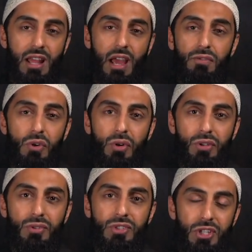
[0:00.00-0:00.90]
have you
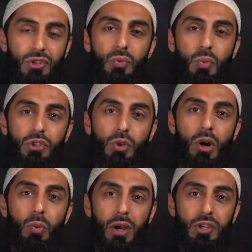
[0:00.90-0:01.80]
not considered what you
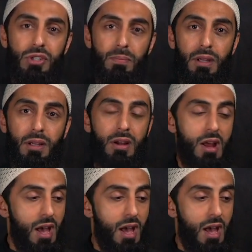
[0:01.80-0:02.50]
are worshipping?